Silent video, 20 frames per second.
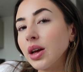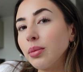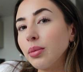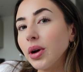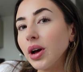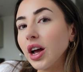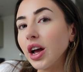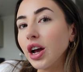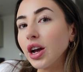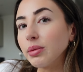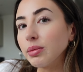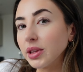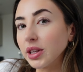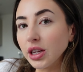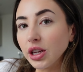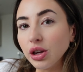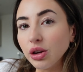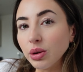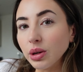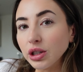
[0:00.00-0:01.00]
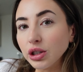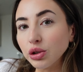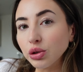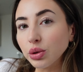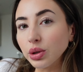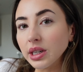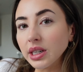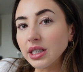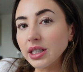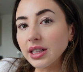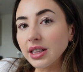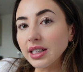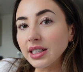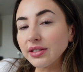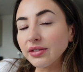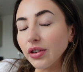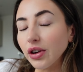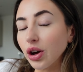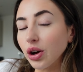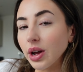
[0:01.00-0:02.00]
But I hope that you enjoyed
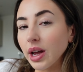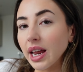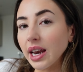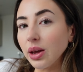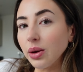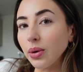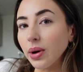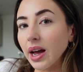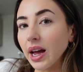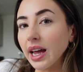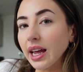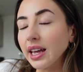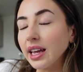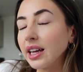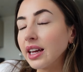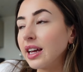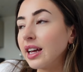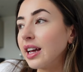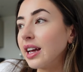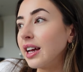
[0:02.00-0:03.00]
this vlog anyway.